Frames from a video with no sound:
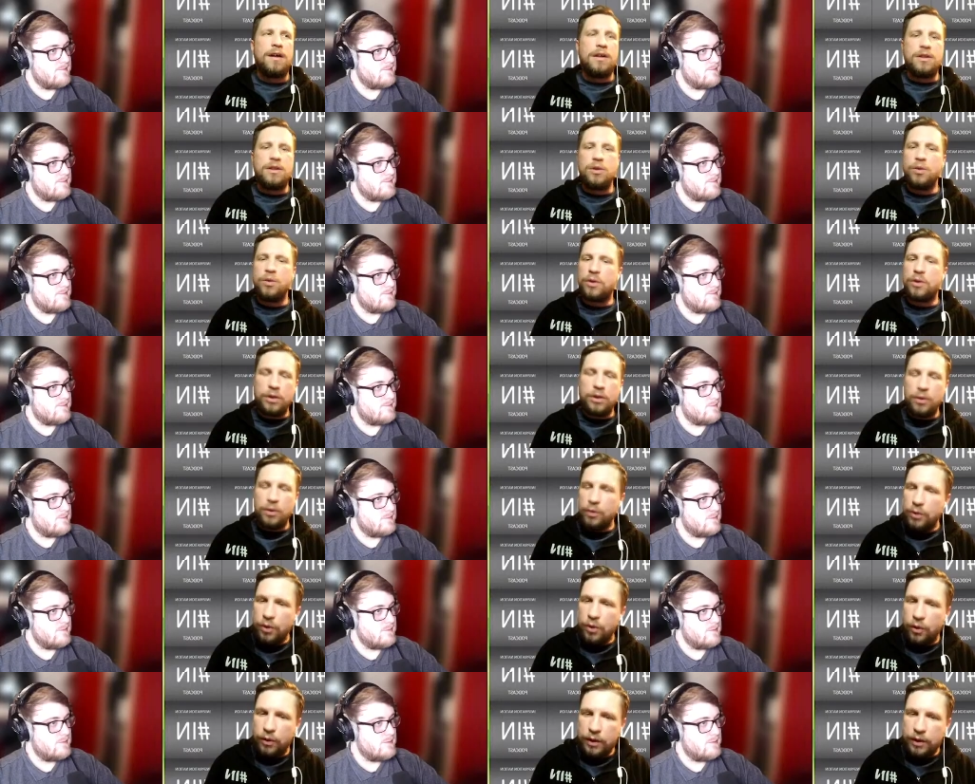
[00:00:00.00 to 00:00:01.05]
Speaker 1: you're
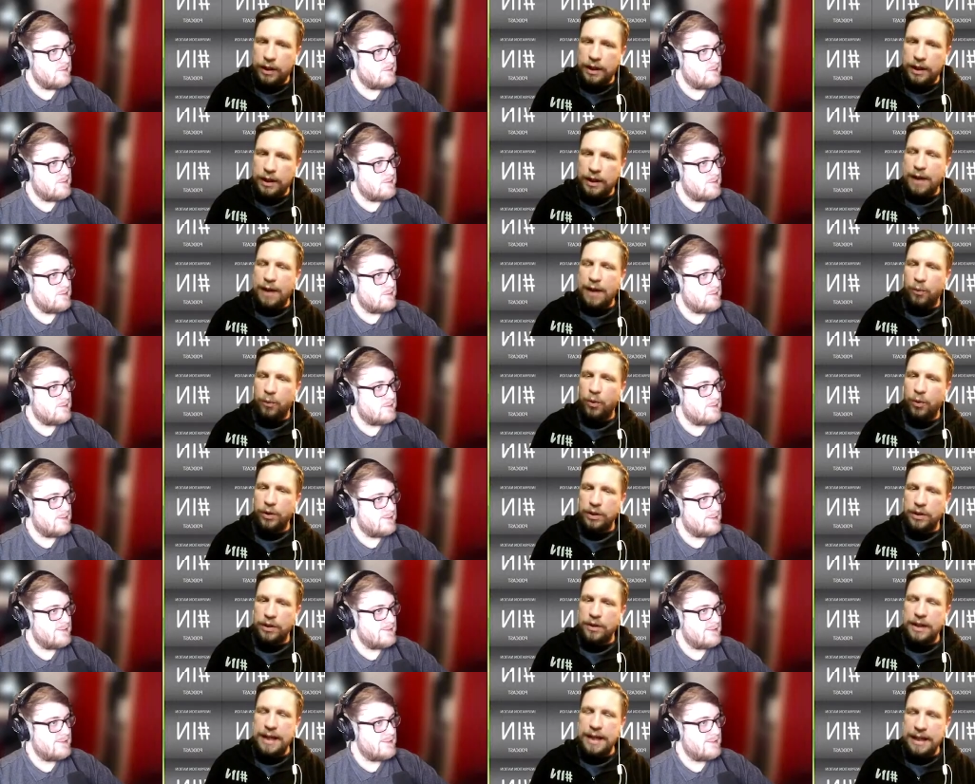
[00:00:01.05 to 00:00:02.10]
not going to get what you
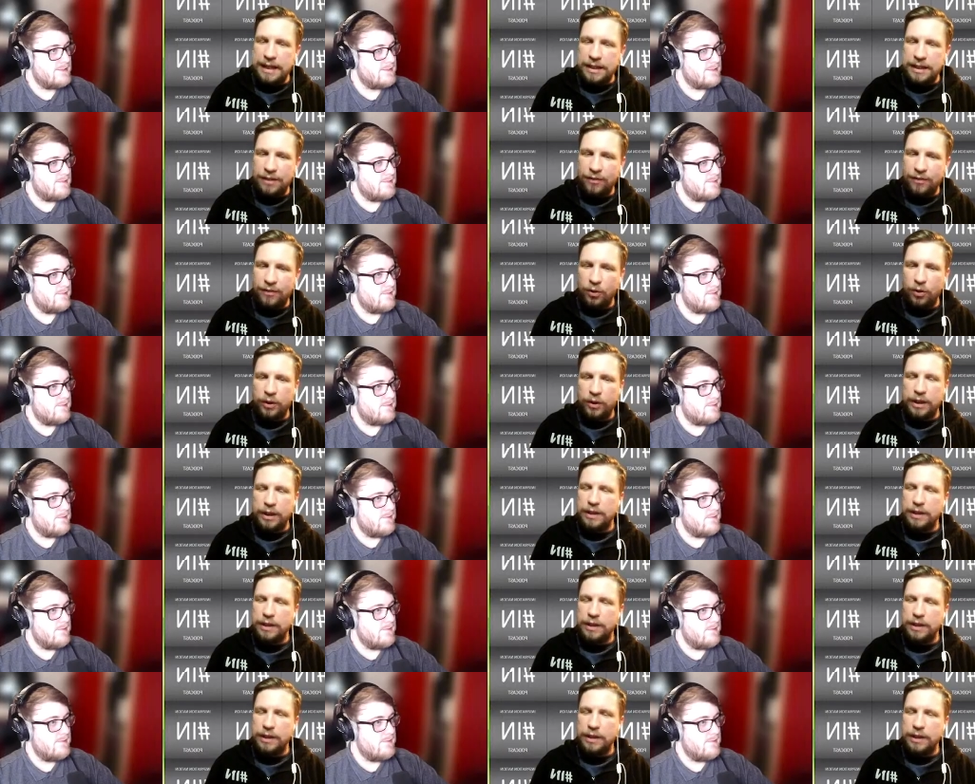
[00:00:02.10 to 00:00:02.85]
need if you're looking